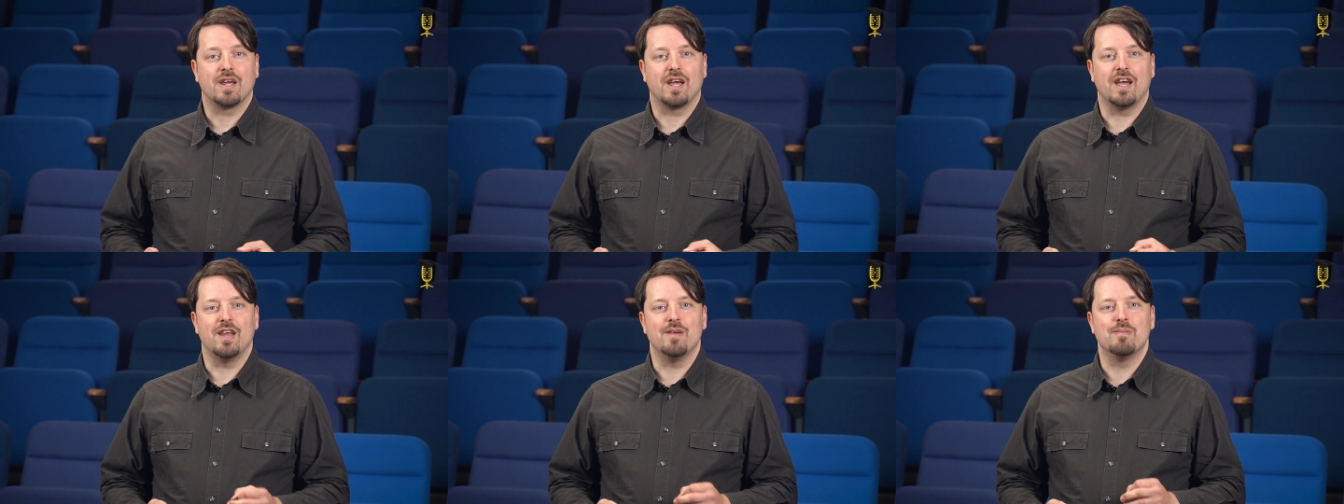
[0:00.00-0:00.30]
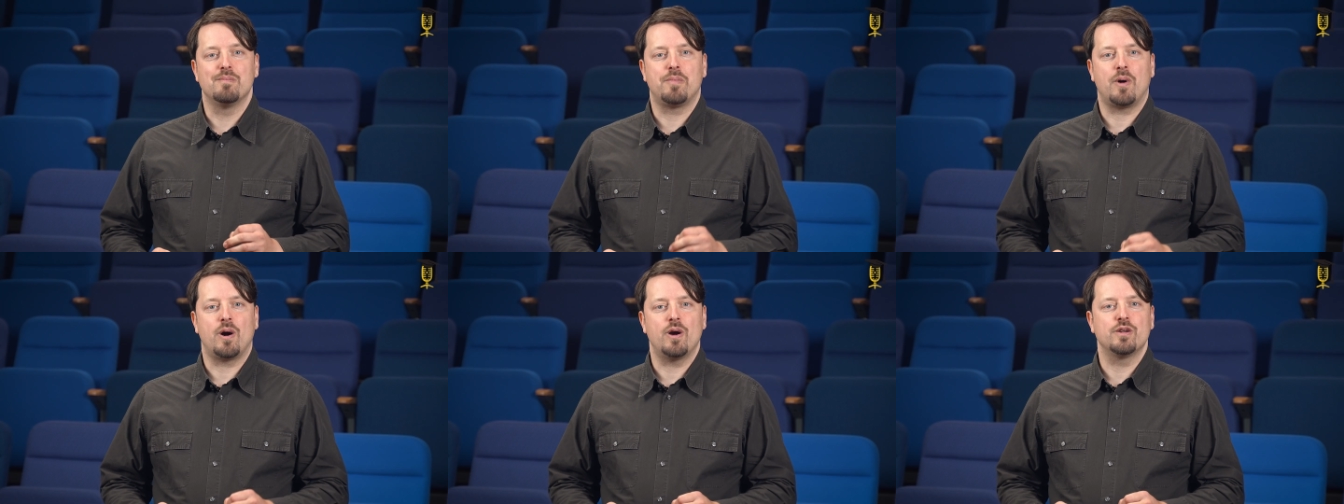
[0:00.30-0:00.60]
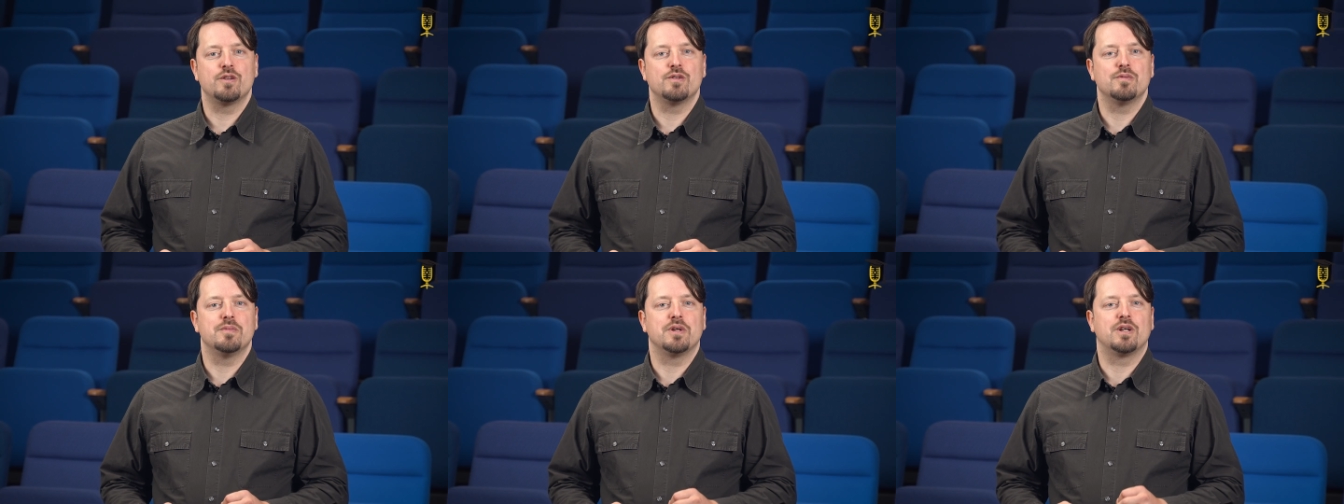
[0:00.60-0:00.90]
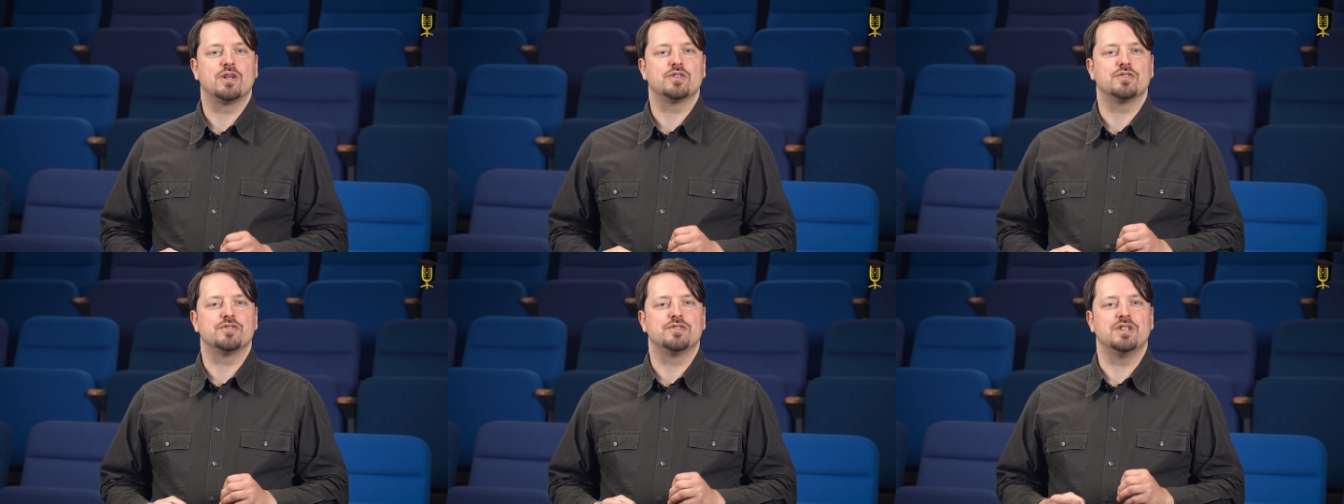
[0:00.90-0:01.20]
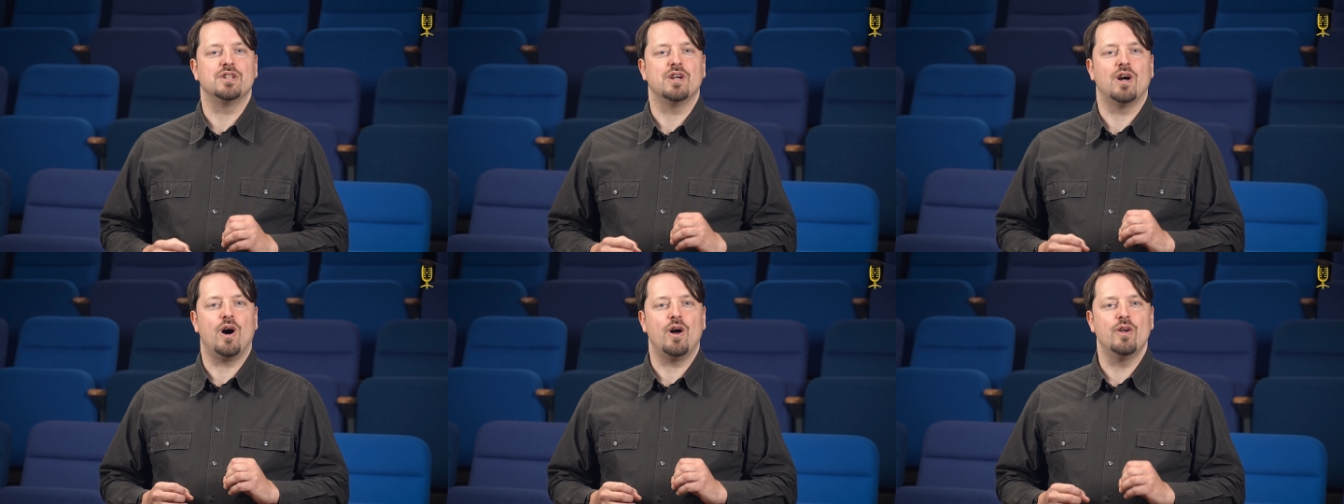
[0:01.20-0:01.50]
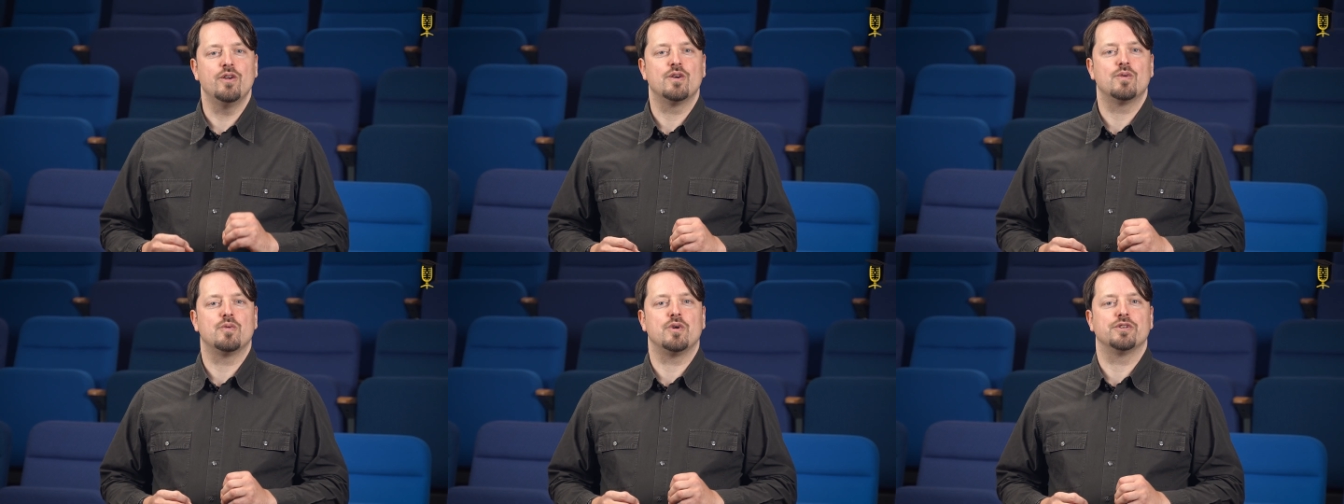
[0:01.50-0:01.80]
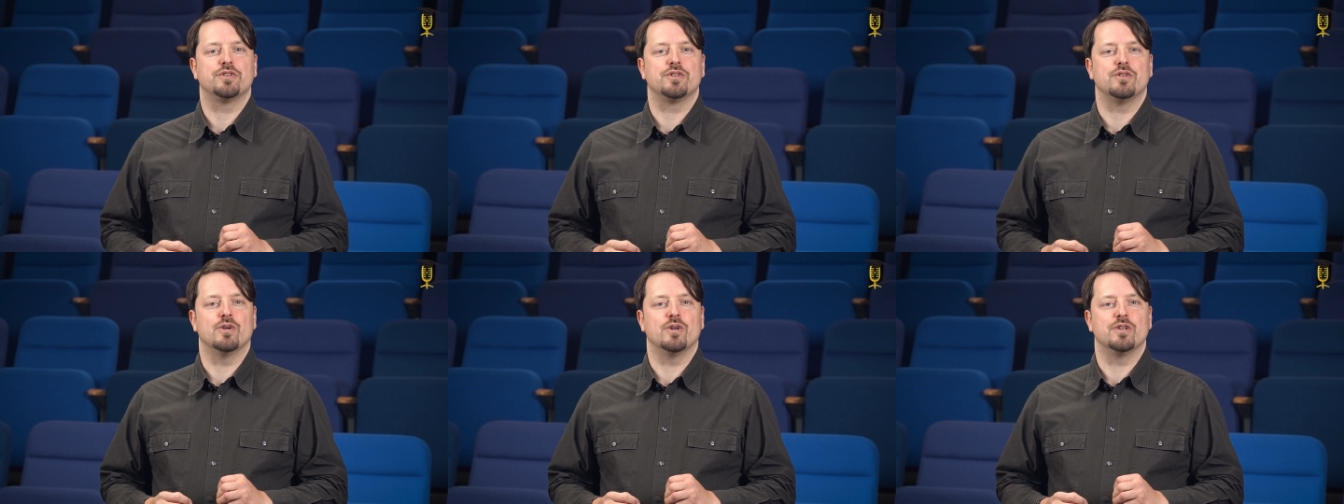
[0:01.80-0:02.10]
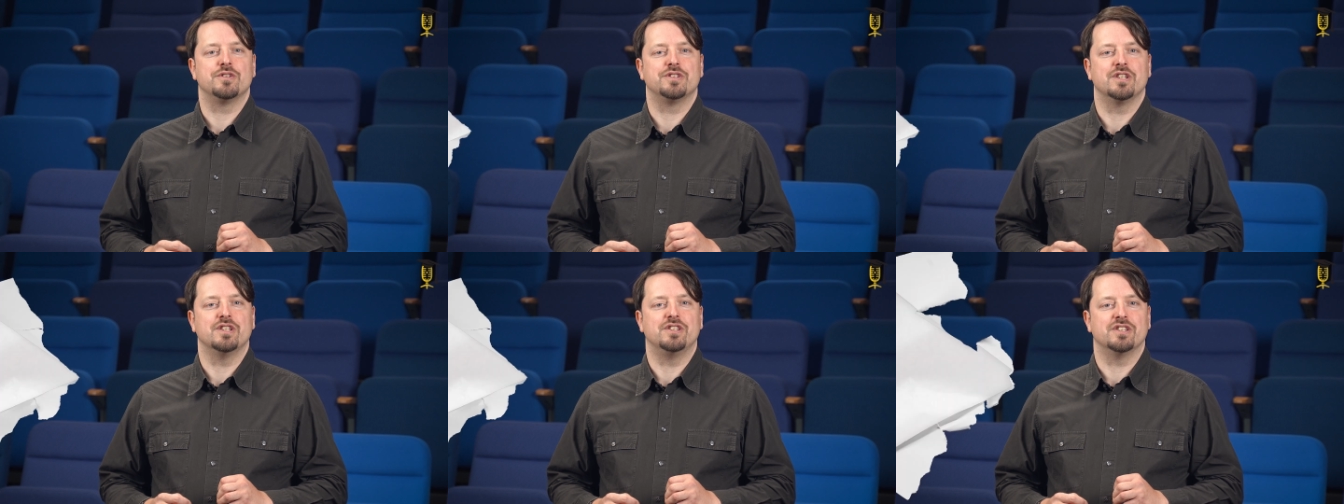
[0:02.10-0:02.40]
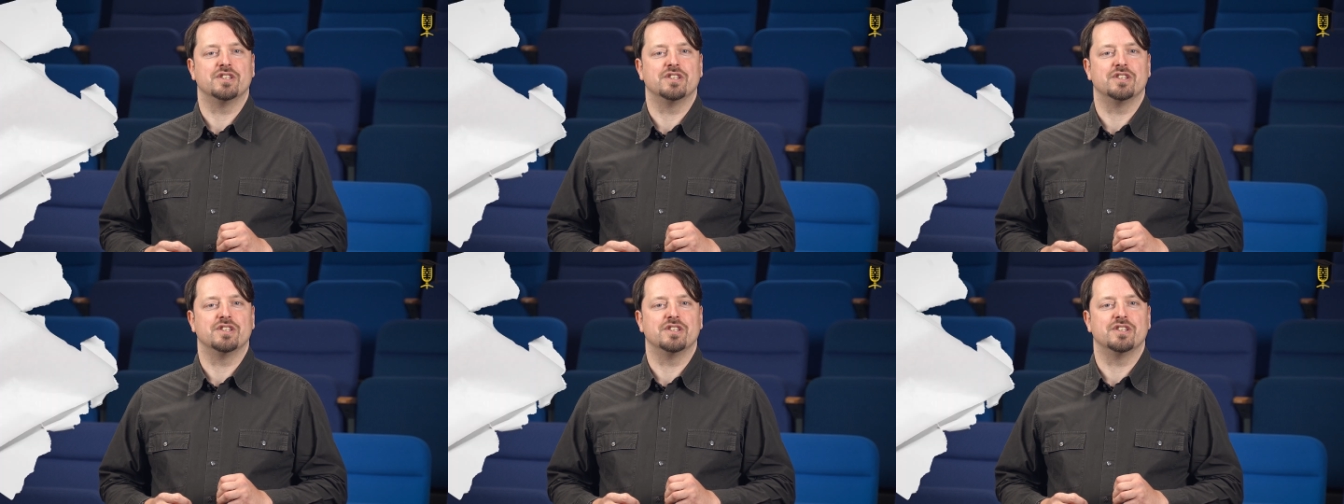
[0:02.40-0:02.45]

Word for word: In part because of the underwater noise they